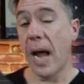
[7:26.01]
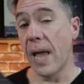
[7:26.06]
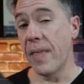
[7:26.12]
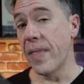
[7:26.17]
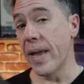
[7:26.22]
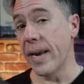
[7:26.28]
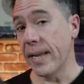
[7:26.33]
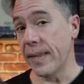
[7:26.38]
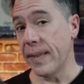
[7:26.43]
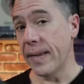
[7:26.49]

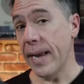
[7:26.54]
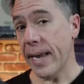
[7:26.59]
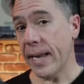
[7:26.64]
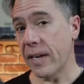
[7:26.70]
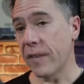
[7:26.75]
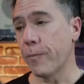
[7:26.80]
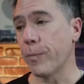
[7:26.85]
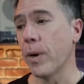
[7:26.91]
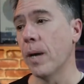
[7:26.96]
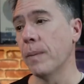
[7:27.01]
And then in the
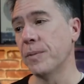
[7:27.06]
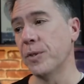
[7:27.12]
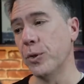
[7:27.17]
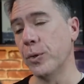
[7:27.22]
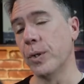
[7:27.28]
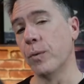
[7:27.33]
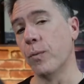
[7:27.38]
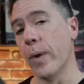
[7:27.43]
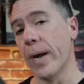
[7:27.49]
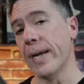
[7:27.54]
negative prompt,
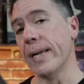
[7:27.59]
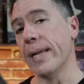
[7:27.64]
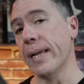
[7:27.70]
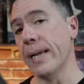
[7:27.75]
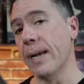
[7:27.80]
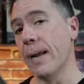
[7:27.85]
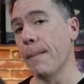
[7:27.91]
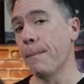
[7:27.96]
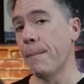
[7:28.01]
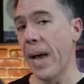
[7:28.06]
you could write
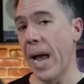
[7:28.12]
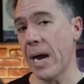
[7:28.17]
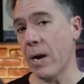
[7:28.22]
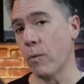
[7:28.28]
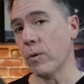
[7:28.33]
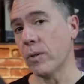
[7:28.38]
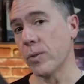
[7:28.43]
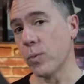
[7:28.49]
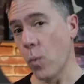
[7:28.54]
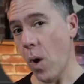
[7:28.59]
in
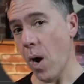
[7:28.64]
backwards